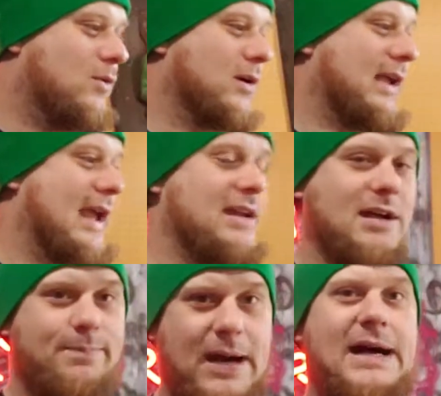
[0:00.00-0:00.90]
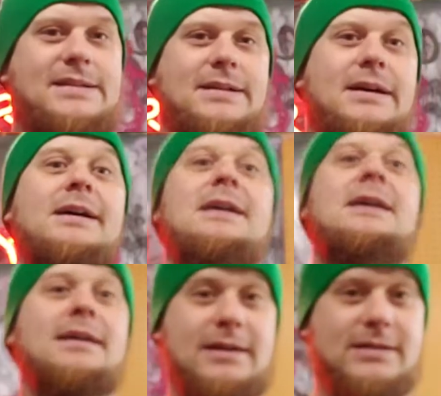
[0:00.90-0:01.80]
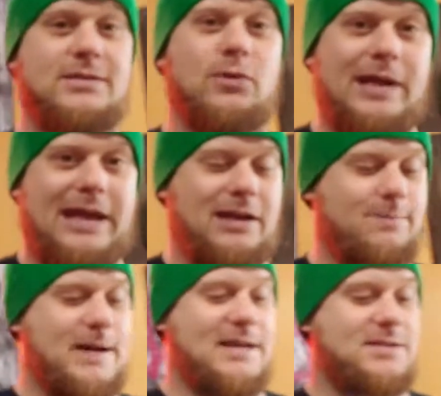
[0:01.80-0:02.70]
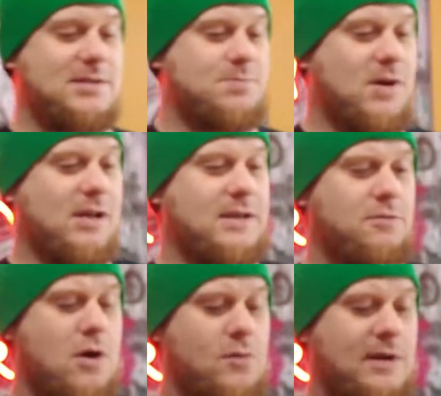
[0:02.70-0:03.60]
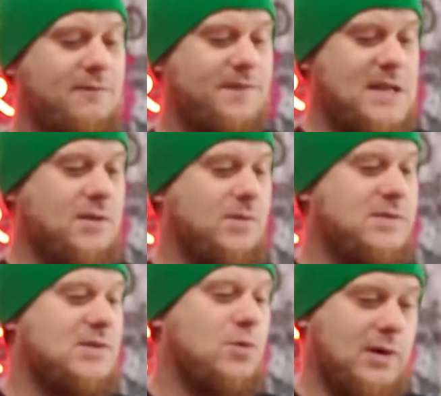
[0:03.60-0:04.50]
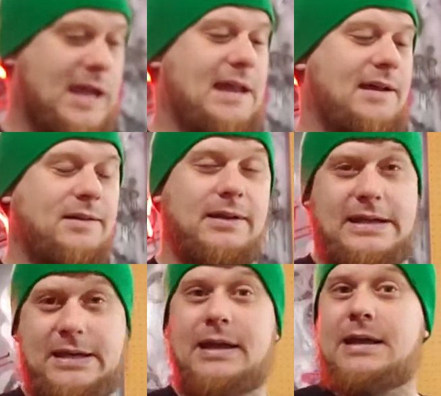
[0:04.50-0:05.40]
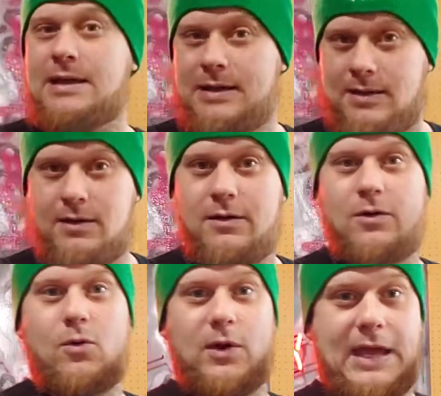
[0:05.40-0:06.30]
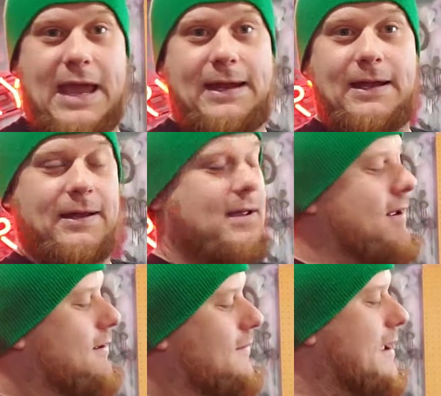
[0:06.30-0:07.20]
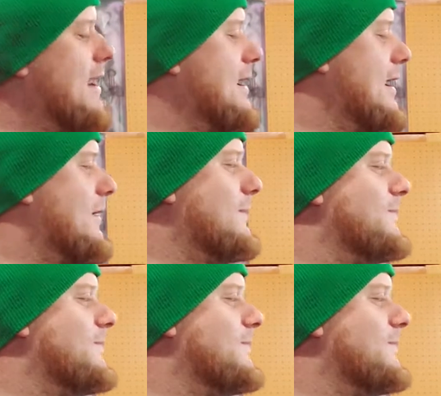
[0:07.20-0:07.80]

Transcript: organic pasta because organic pasta is probably grown in fields organically. Organic. Anyhow,